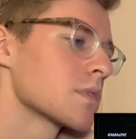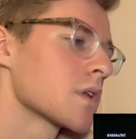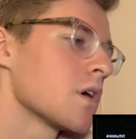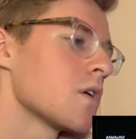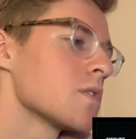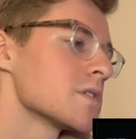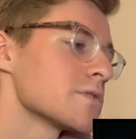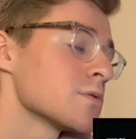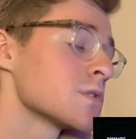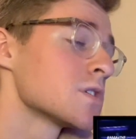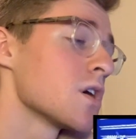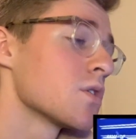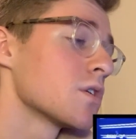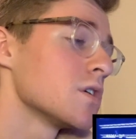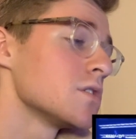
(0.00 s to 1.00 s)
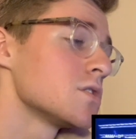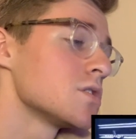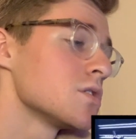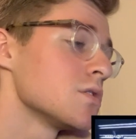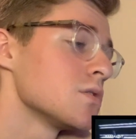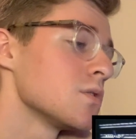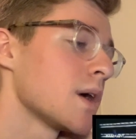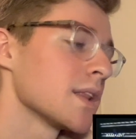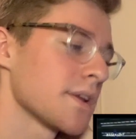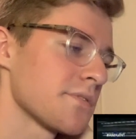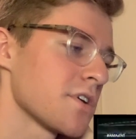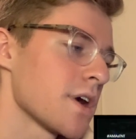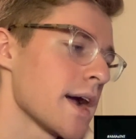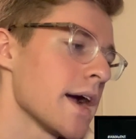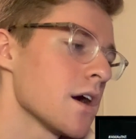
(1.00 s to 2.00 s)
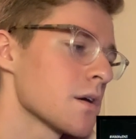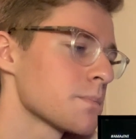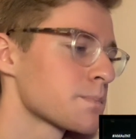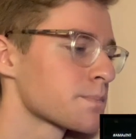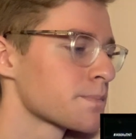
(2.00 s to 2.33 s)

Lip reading: Oh, this was so good too. I love her hair.